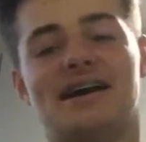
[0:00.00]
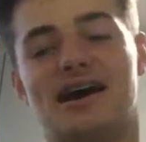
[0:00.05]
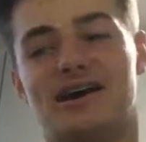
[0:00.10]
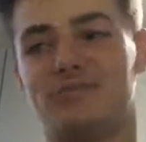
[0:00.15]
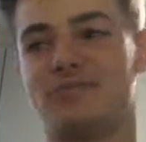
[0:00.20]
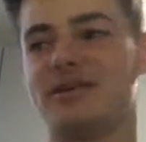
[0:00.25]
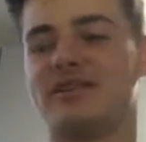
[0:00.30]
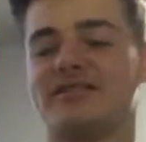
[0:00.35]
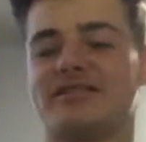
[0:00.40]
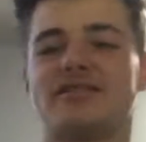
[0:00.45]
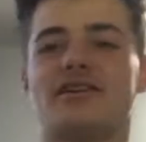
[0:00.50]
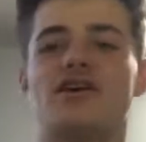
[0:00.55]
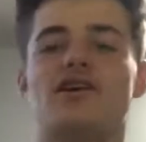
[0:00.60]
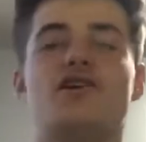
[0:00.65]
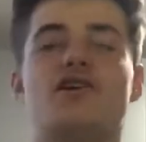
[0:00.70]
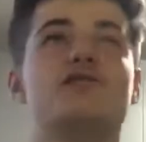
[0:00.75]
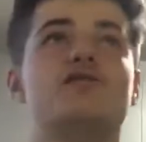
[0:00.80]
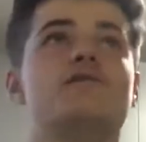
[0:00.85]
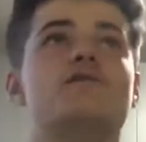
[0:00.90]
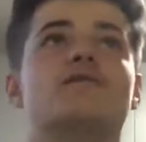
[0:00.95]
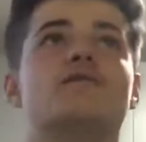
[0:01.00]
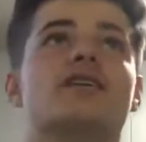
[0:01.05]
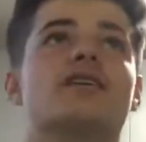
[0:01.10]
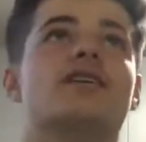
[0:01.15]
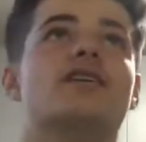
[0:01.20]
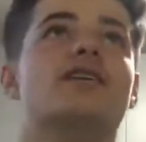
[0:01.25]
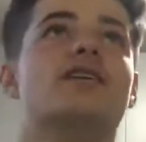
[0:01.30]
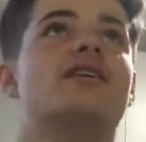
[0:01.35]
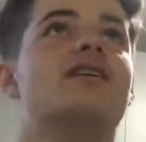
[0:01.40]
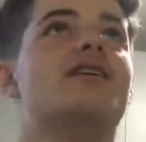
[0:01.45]
I'll be so
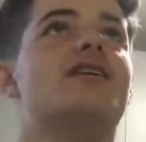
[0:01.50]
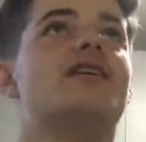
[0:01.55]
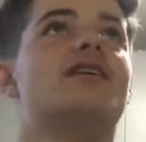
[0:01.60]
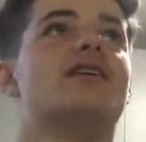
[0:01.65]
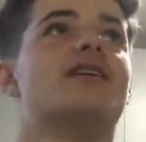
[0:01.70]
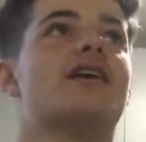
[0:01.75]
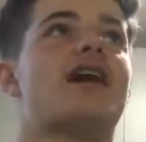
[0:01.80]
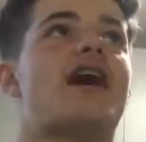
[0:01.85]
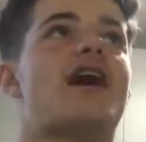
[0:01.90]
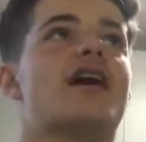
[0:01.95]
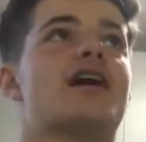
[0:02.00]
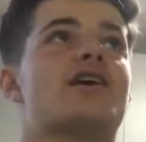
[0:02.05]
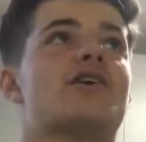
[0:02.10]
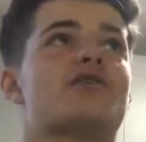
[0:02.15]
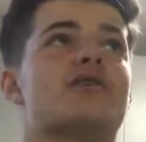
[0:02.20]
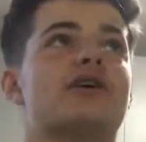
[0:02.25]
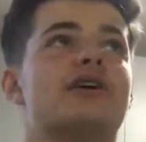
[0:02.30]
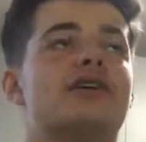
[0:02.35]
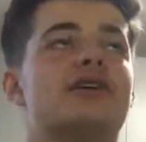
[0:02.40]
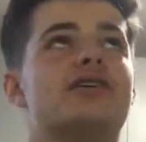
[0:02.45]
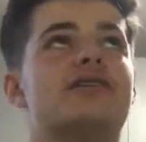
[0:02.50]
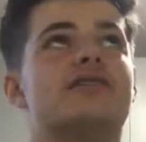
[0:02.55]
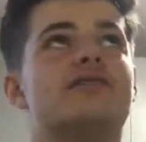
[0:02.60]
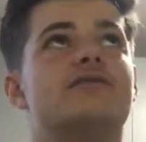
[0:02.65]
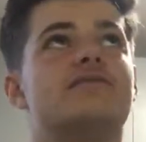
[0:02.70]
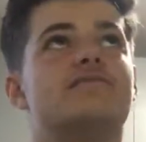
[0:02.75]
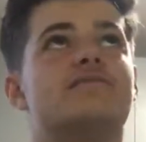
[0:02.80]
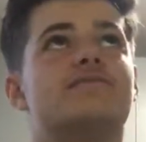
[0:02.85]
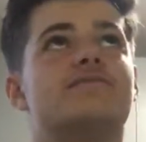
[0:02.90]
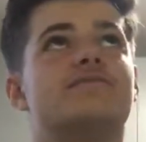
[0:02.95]
angry
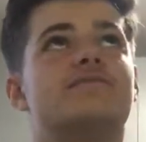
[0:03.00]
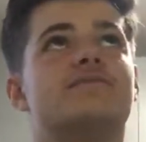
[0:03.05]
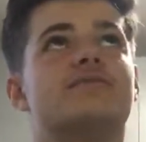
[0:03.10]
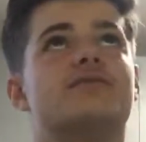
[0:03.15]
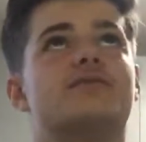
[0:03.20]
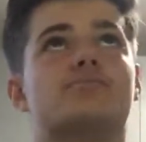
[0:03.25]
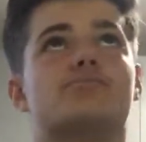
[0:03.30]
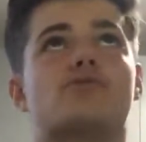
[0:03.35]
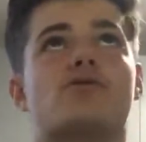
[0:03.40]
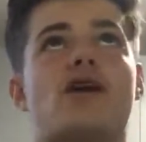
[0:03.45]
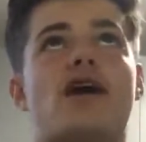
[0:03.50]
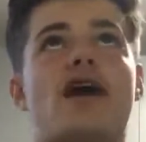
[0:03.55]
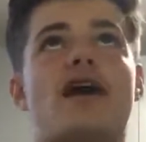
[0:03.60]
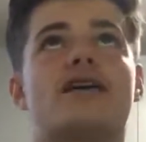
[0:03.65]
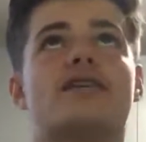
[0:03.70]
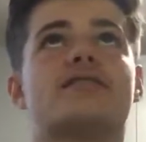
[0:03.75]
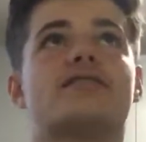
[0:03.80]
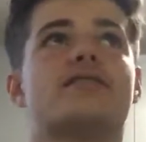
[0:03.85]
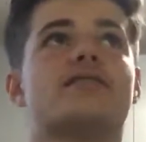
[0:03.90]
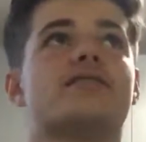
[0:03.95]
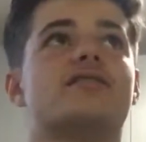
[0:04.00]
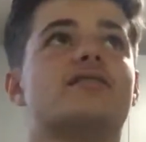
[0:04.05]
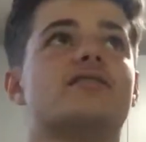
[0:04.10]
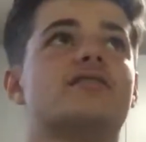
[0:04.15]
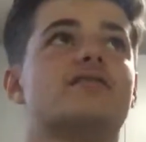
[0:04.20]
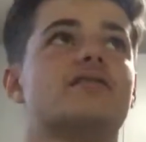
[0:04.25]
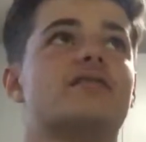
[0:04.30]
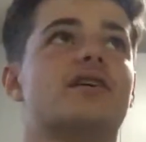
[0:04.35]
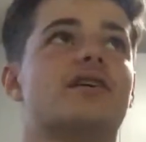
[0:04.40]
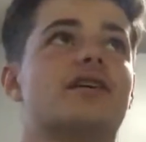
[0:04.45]
and depressed,
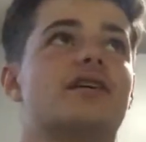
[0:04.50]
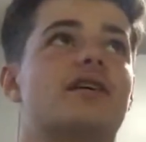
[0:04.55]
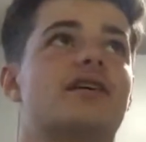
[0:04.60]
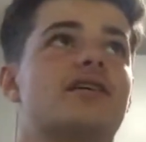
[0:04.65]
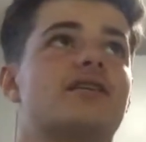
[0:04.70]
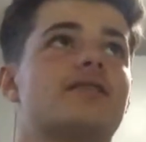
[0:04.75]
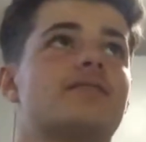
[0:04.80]
and yeah.